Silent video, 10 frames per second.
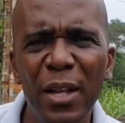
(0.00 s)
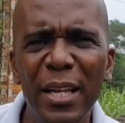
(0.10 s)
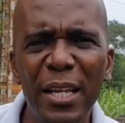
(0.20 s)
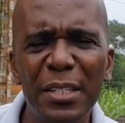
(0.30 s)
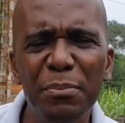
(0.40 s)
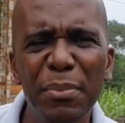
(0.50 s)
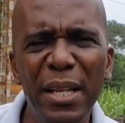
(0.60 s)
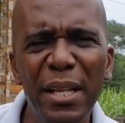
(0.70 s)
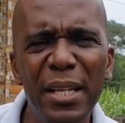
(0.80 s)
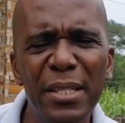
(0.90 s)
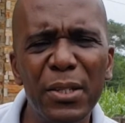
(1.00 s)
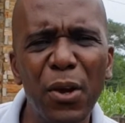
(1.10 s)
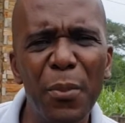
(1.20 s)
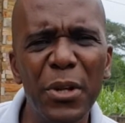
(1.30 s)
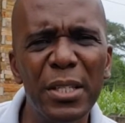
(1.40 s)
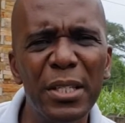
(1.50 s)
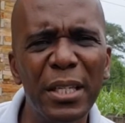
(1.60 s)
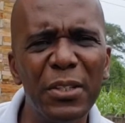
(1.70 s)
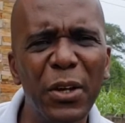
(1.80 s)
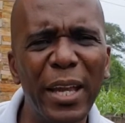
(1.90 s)
Let us build this community
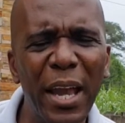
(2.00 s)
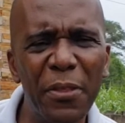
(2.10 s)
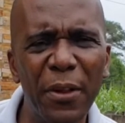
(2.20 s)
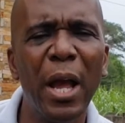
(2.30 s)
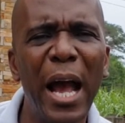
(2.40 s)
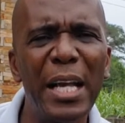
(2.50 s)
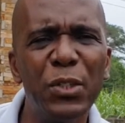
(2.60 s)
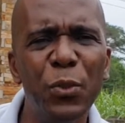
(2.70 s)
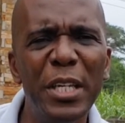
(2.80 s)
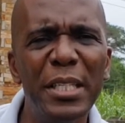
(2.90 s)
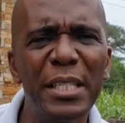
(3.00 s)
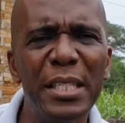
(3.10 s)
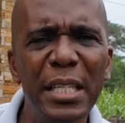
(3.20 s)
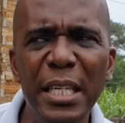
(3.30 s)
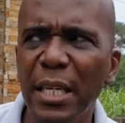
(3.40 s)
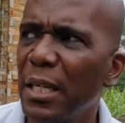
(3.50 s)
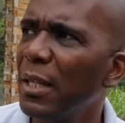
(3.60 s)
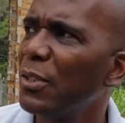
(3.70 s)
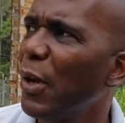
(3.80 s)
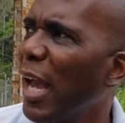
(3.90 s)
together as we seek
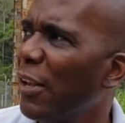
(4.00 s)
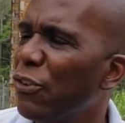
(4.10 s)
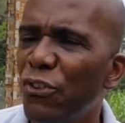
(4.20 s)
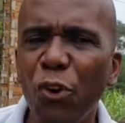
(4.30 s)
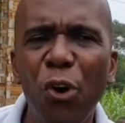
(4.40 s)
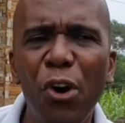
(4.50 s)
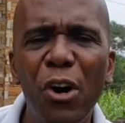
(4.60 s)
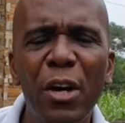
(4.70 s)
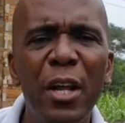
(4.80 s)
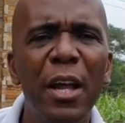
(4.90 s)
to ensure